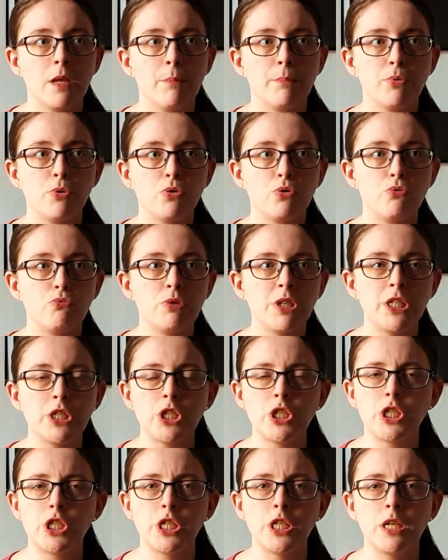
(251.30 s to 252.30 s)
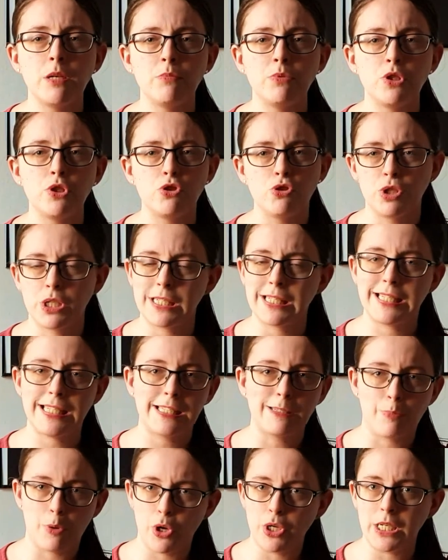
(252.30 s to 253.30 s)
But Richard seemed just as
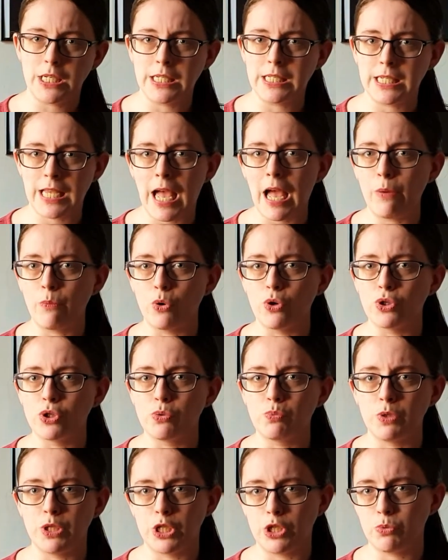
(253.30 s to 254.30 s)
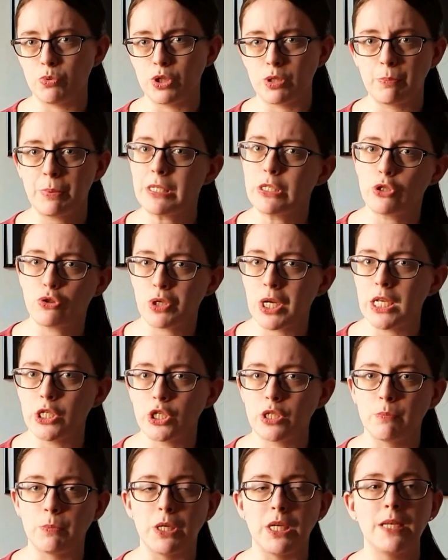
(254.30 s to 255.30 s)
disappointed as I was, which was a bit
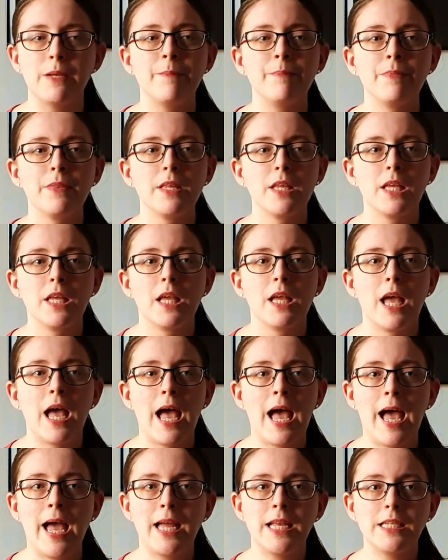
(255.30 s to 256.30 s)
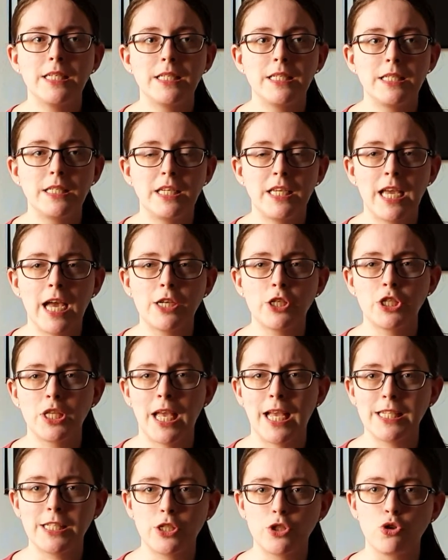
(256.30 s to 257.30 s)
strange to me, and he actually
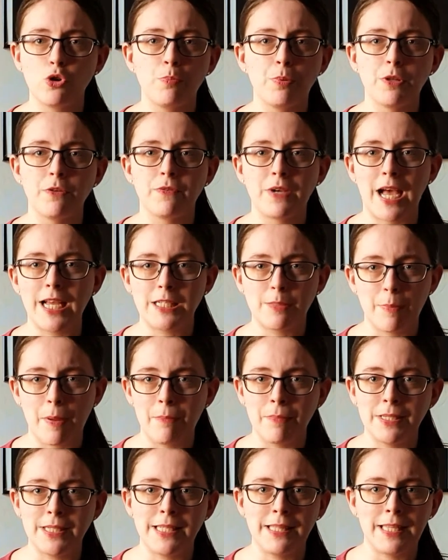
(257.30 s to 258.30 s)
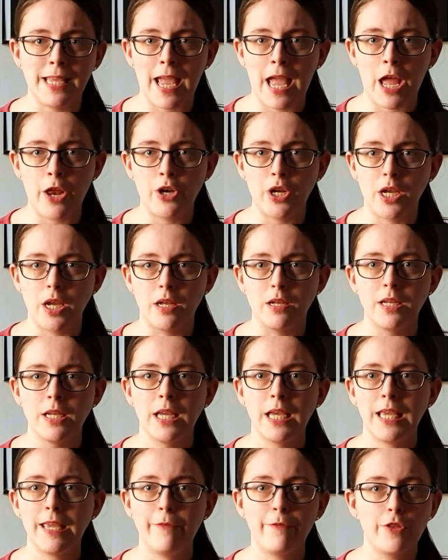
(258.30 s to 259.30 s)
asked a couple of cast members in the area
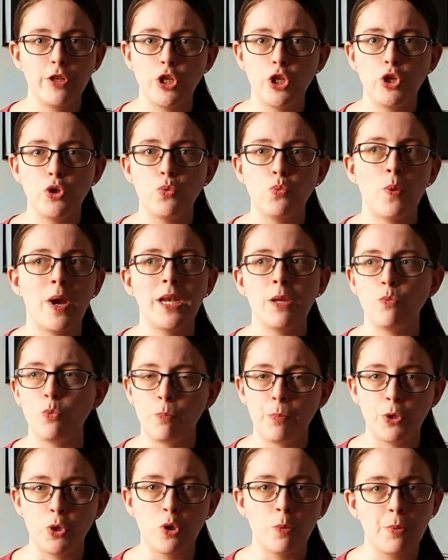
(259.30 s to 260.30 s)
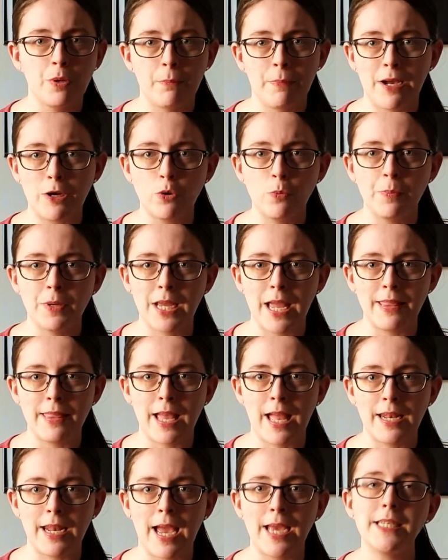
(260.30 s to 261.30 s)
if they knew when it would be opening back up again
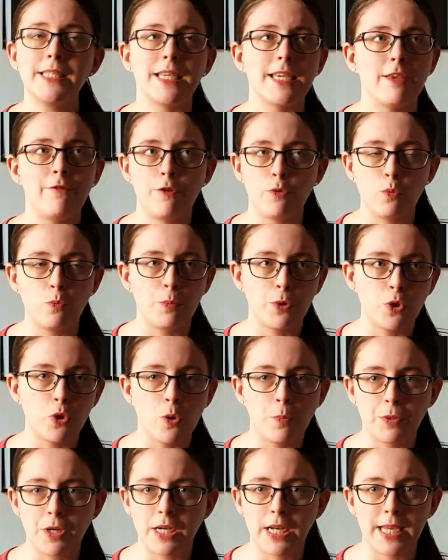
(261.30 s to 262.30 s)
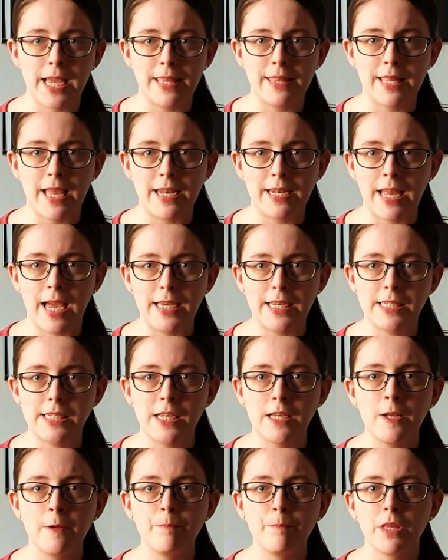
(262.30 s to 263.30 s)
that night, if it would be opening again that night,
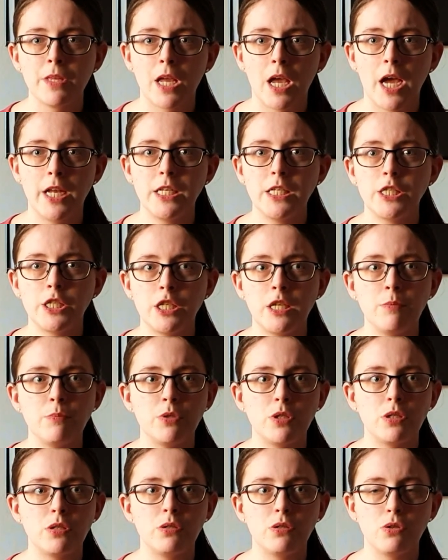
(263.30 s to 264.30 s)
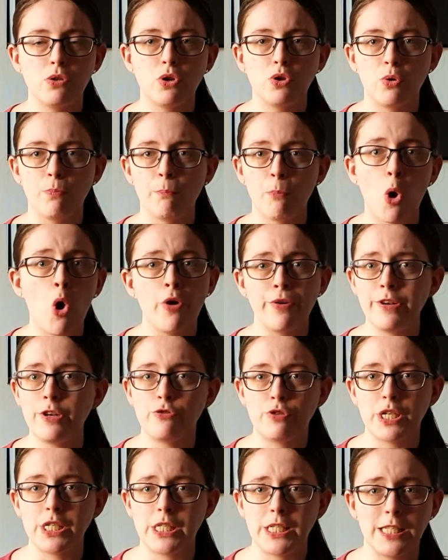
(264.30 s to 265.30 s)
and he seemed more
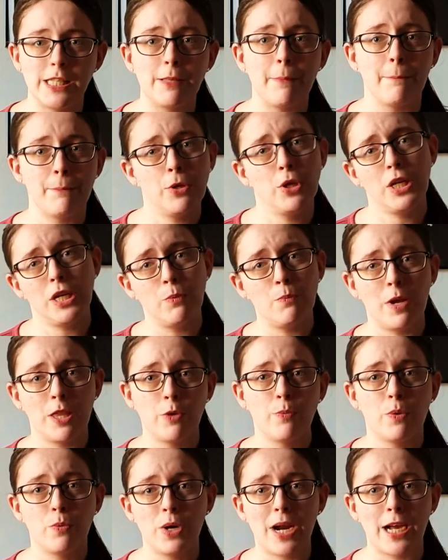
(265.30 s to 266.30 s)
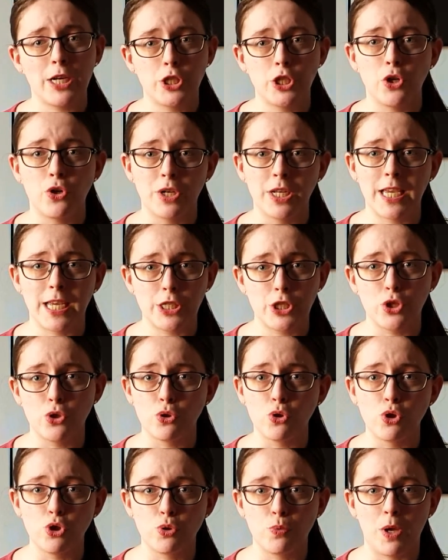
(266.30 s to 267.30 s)
interested than me in whether we were actually going to get to
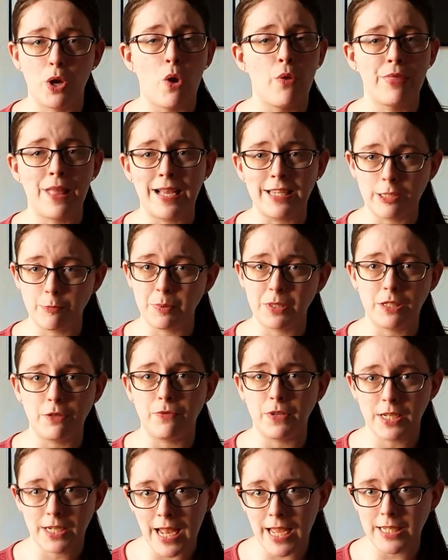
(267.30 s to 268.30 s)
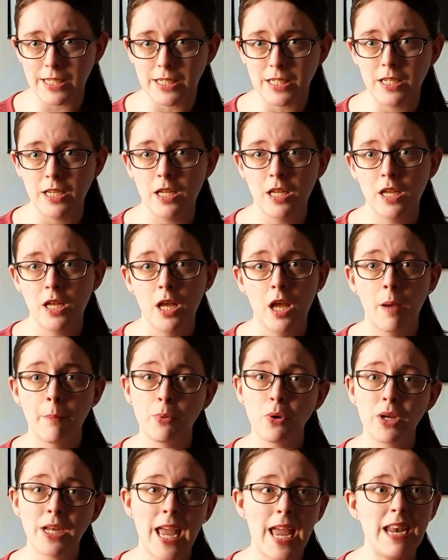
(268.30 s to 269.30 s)
go to it on that specific night.
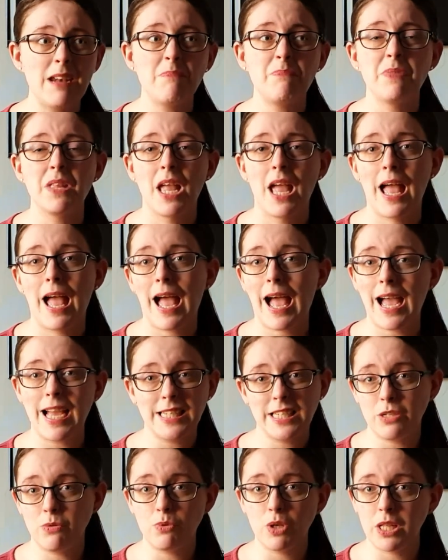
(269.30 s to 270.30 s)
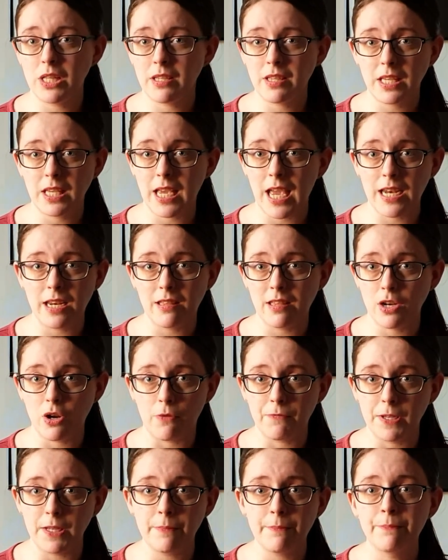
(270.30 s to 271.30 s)
But again, I didn't really think anything
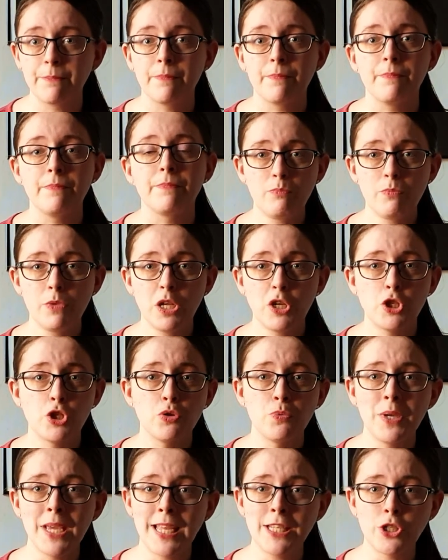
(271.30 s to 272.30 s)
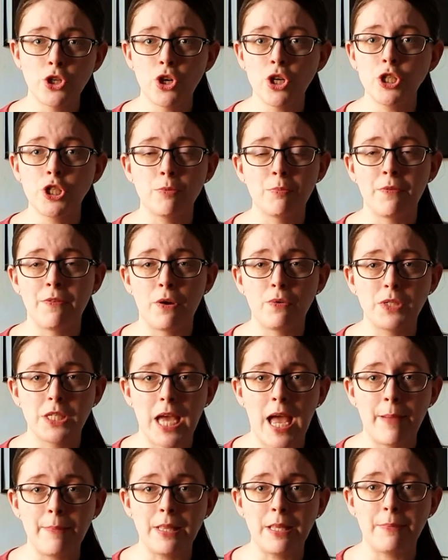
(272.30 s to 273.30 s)
of it. So we enjoyed some of our
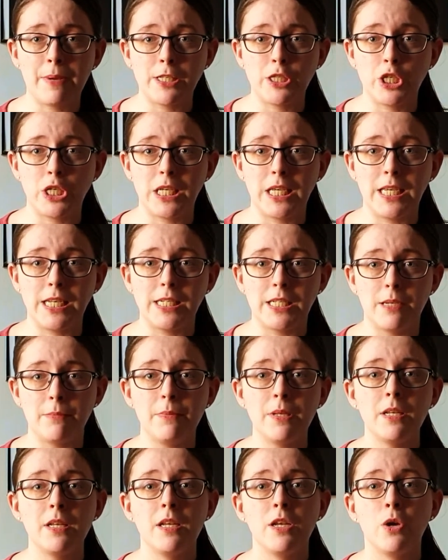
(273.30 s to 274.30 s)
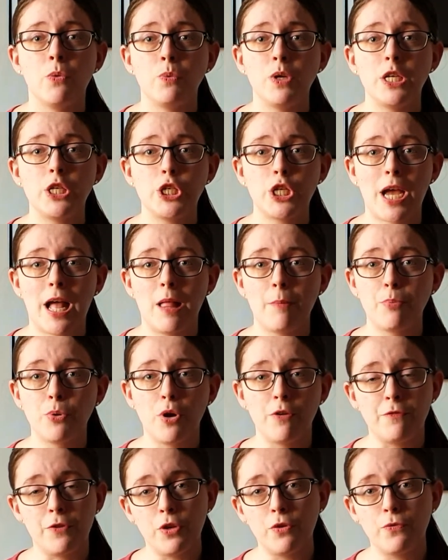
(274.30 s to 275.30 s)
time in the Magic Kingdom, which I'll
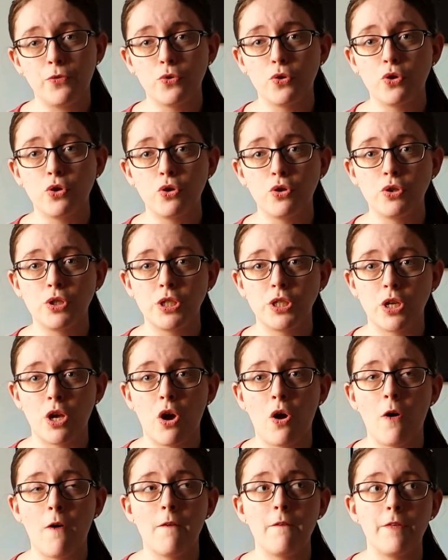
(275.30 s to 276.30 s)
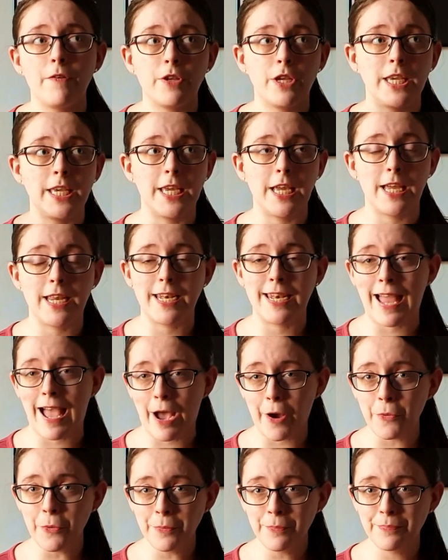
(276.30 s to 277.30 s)
put a few photos of here now.